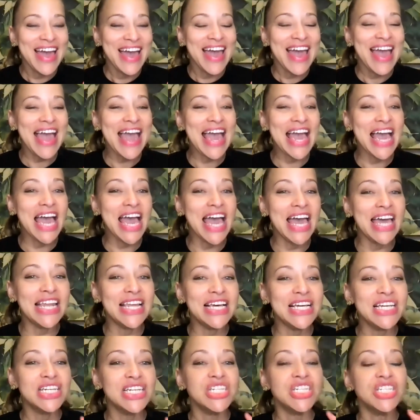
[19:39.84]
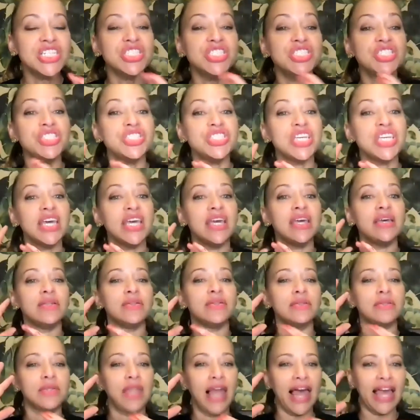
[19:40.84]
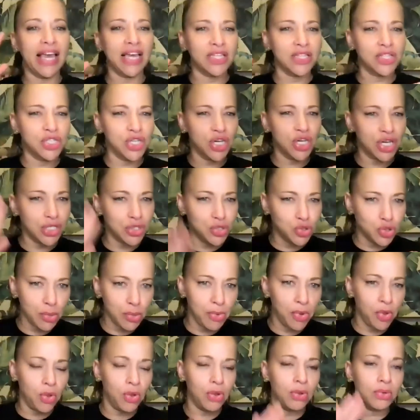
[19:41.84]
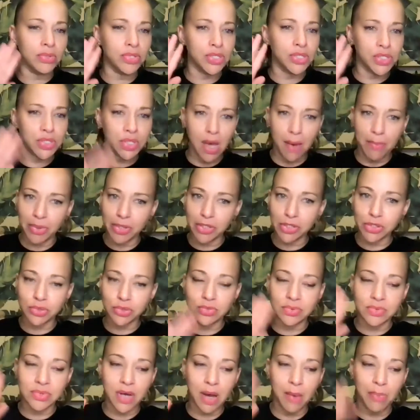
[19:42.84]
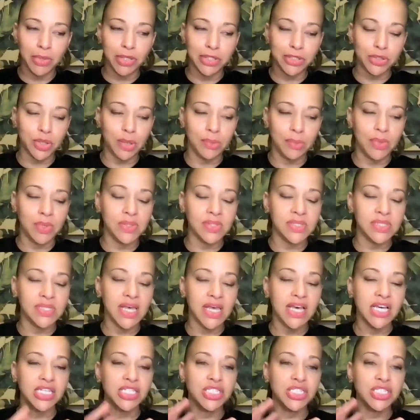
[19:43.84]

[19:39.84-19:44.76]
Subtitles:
And she took a dribble, just a couple of dribbles.